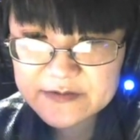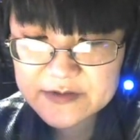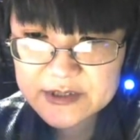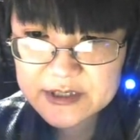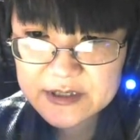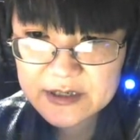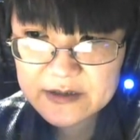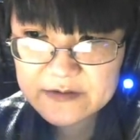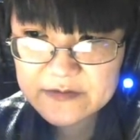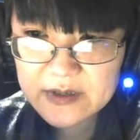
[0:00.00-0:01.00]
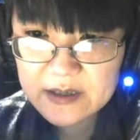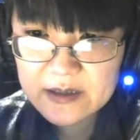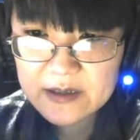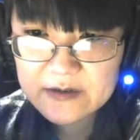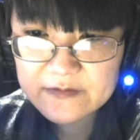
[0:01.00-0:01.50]
Villain's Heart, I
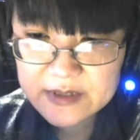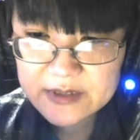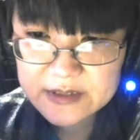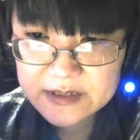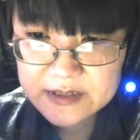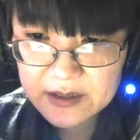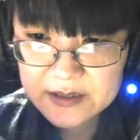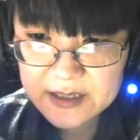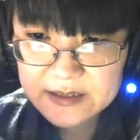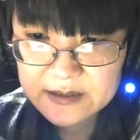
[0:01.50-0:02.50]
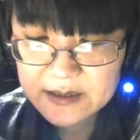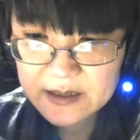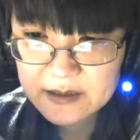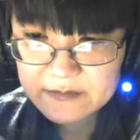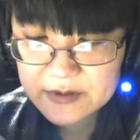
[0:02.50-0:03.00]
didn't have the whole crafting
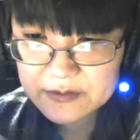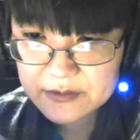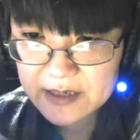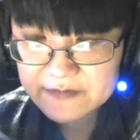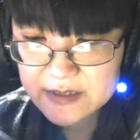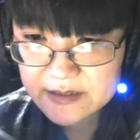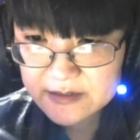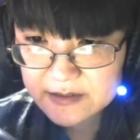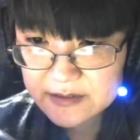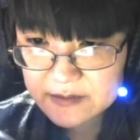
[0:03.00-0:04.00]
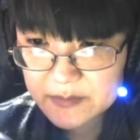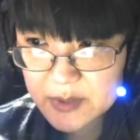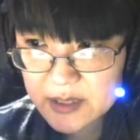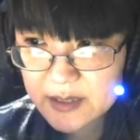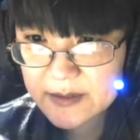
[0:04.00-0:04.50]
system in Arcane Dice Wars
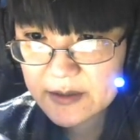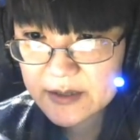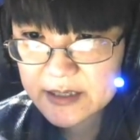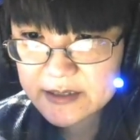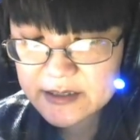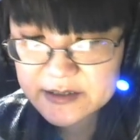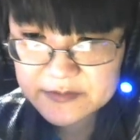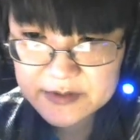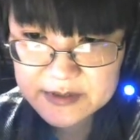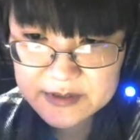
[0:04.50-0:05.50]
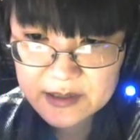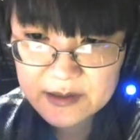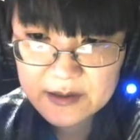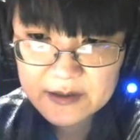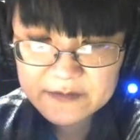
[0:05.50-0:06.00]
figured out and
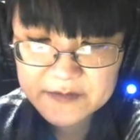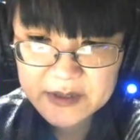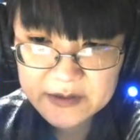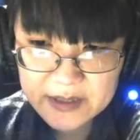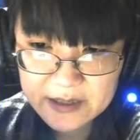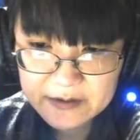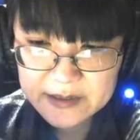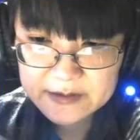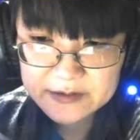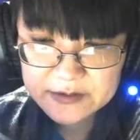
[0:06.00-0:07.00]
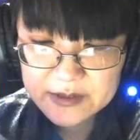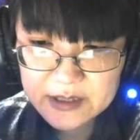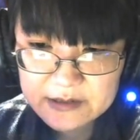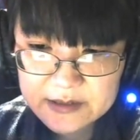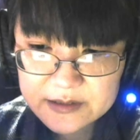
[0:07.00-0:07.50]
created, so
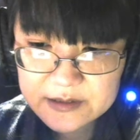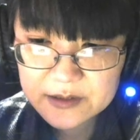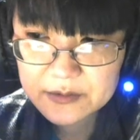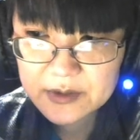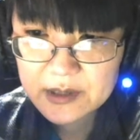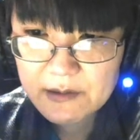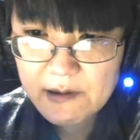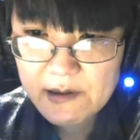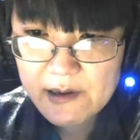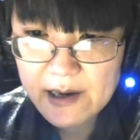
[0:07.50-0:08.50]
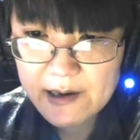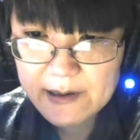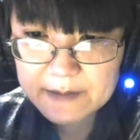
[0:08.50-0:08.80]
the pendants were not